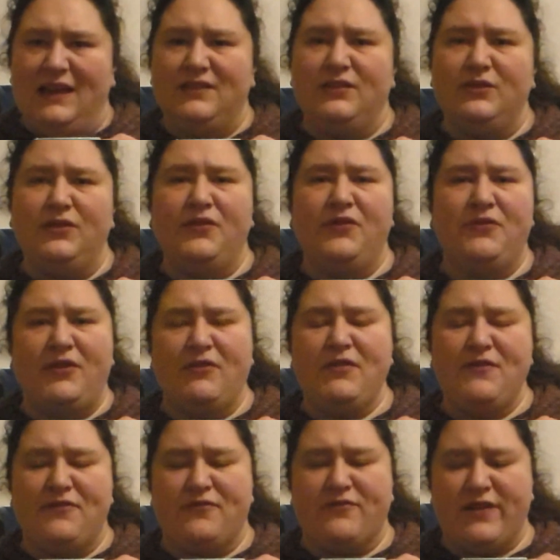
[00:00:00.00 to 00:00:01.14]
it's sort of a
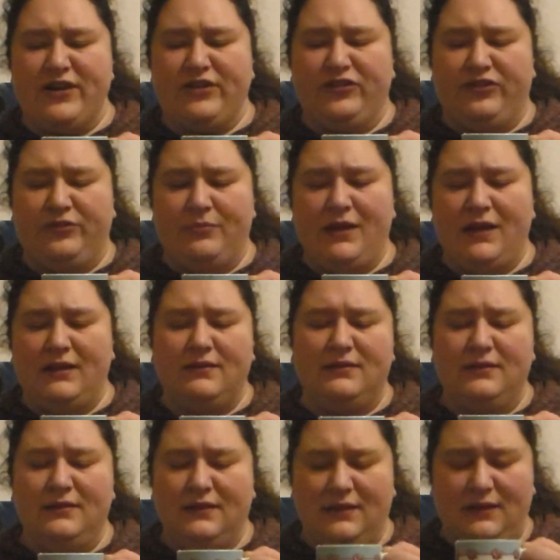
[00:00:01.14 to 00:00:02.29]
very fresh
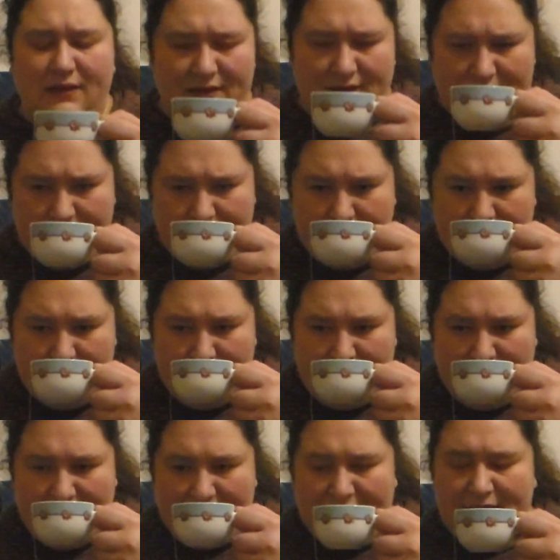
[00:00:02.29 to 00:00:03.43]
smell
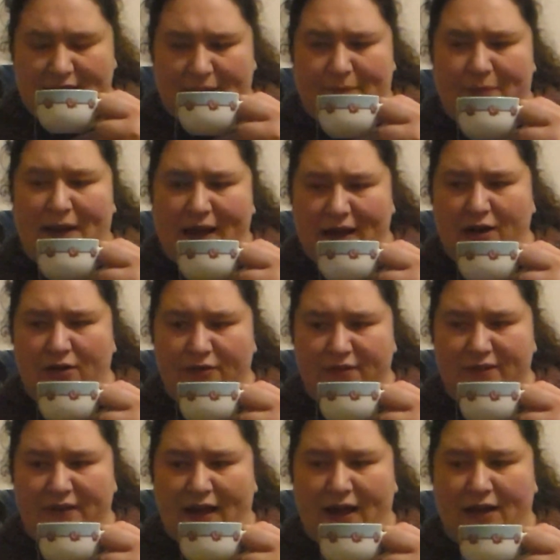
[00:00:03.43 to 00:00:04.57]
that
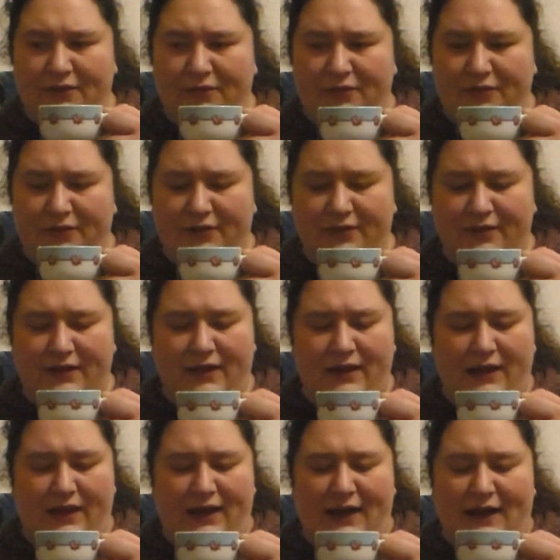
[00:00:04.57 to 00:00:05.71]
blackcurrants have.
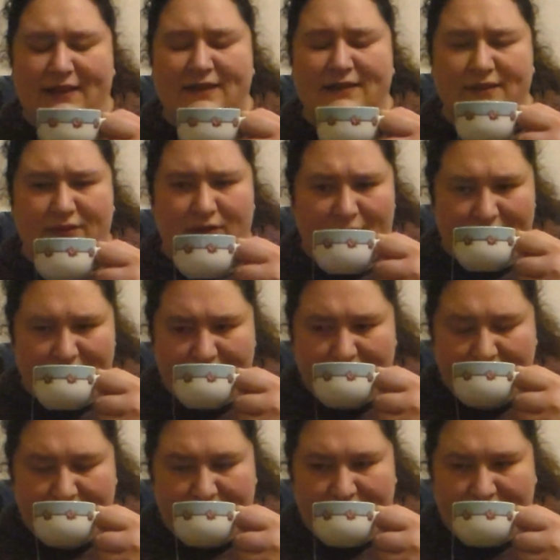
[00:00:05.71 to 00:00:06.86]
And this has got the
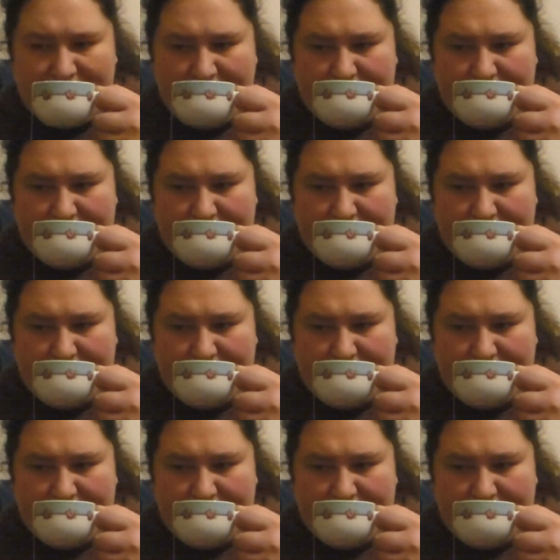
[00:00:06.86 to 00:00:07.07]
sort of